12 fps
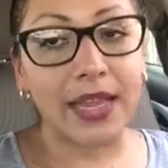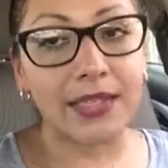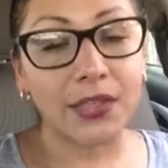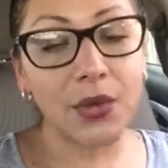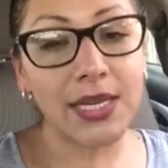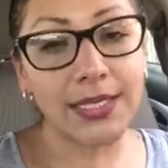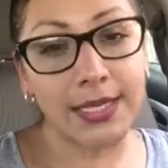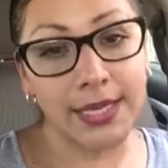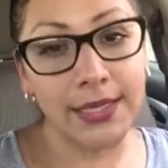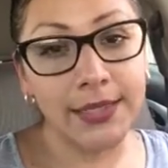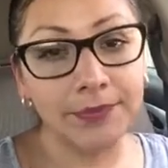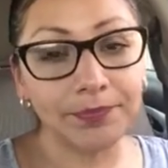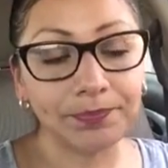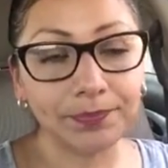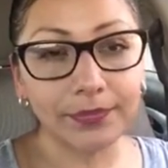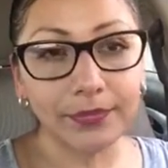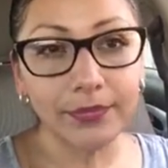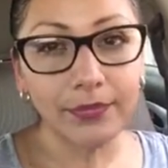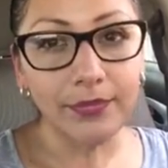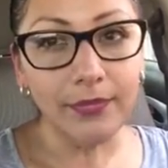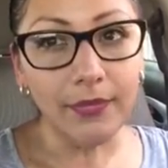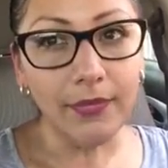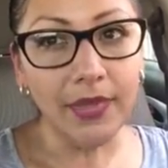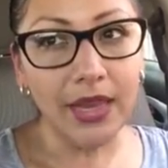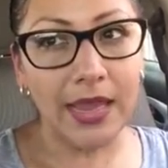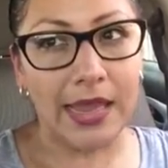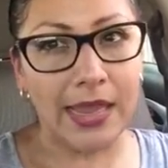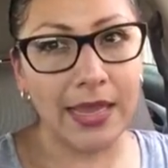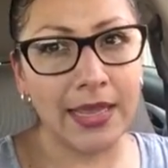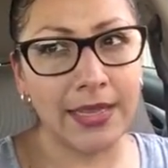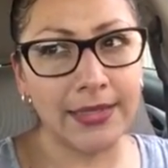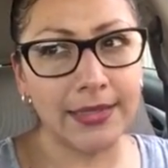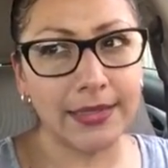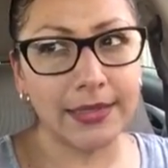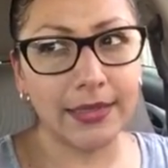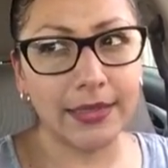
So he did. And